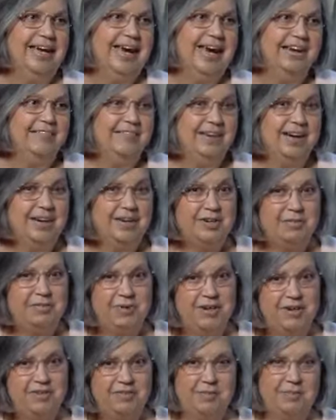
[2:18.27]
have gotten
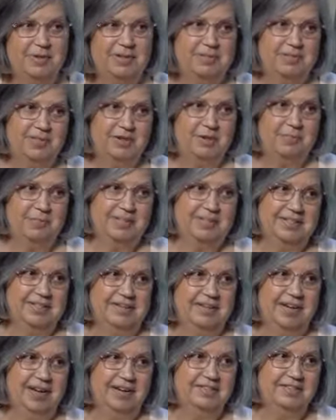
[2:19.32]
away from us in our busy
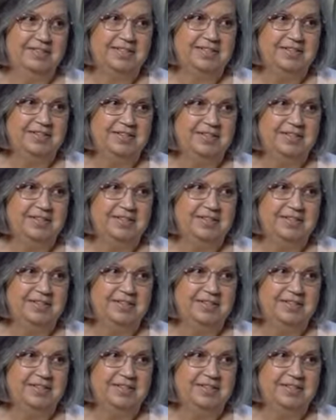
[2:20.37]
lives.